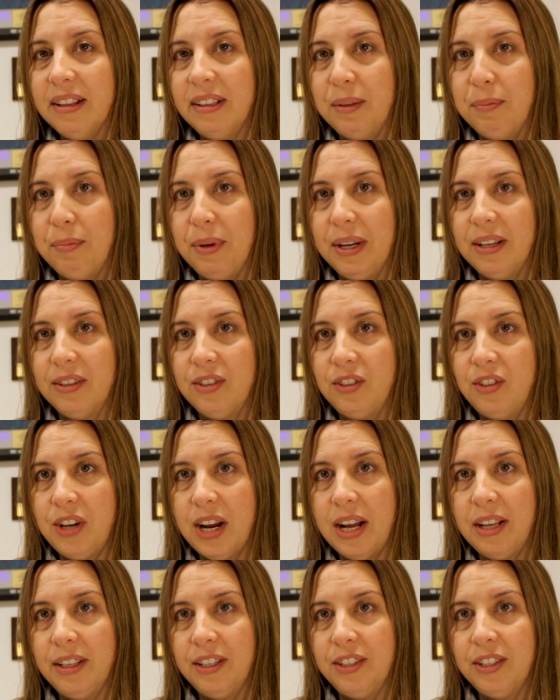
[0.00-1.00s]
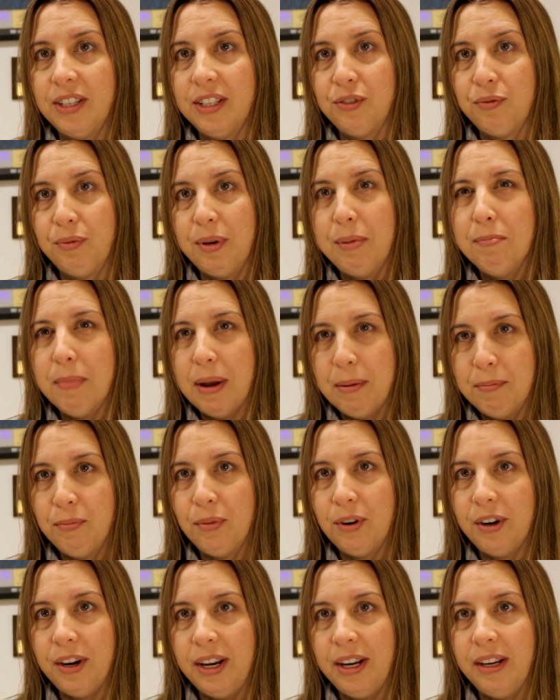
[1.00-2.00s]
that the biggest challenge is
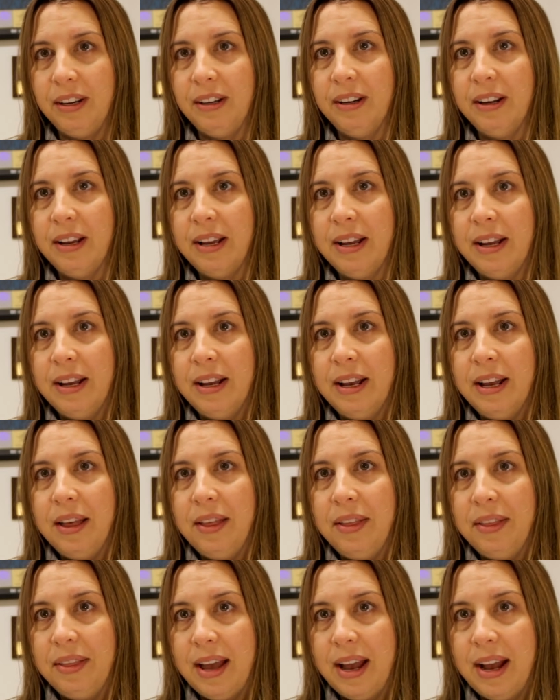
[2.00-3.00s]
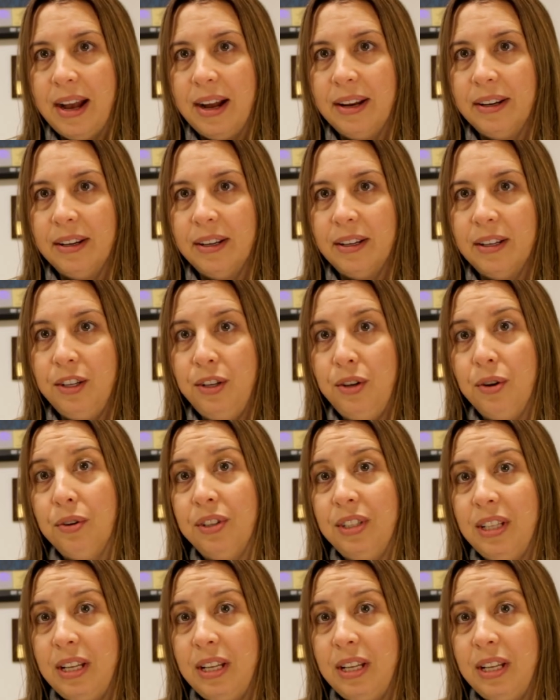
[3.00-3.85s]
remembering that your